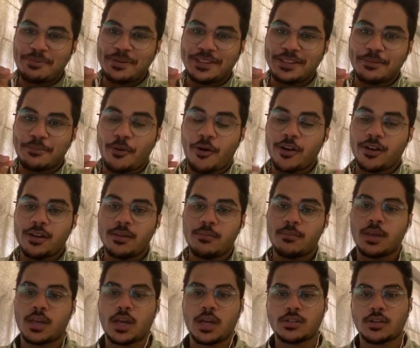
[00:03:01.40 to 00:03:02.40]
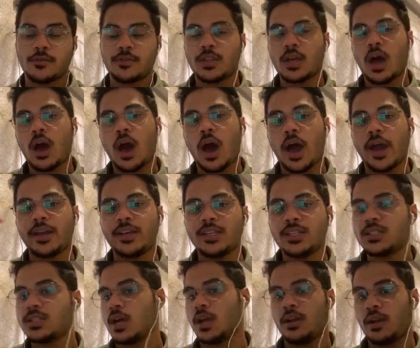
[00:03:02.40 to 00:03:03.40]
in the morning because of the high
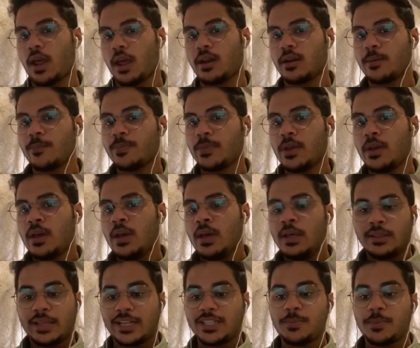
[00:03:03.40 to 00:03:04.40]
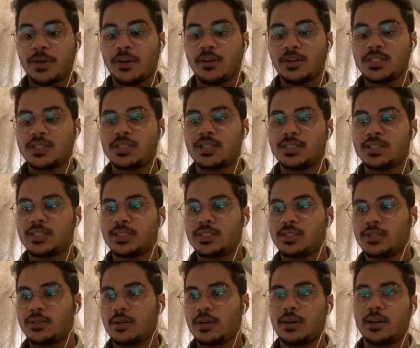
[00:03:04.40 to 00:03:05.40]
sunlight. That's because
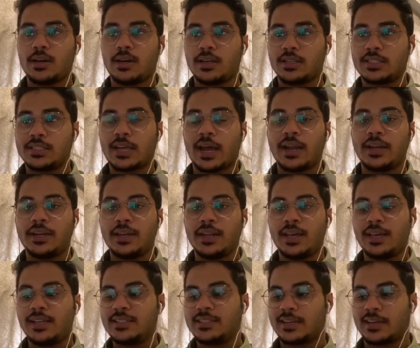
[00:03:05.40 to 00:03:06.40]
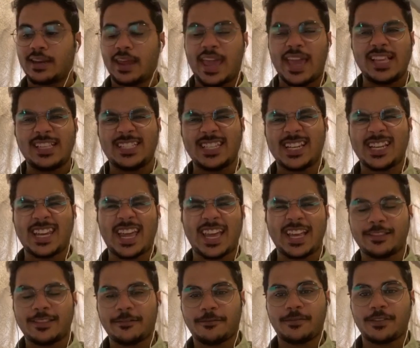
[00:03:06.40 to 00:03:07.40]
this sun is raging,
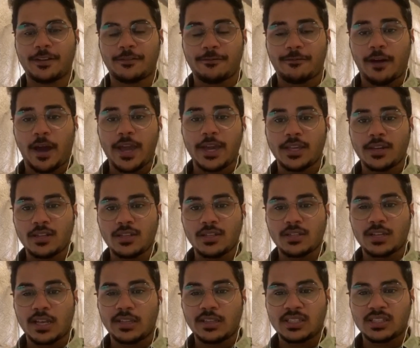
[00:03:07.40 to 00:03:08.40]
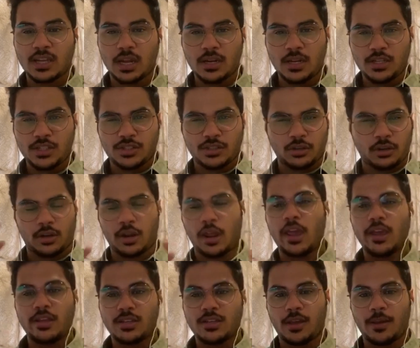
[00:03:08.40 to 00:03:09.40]
like the fire inside the sun is
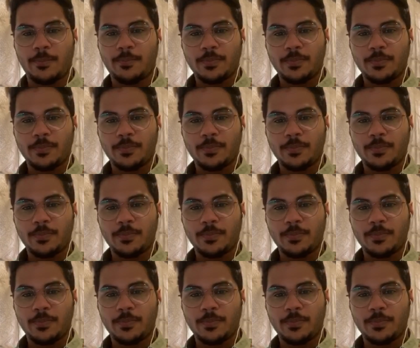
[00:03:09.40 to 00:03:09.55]
raging,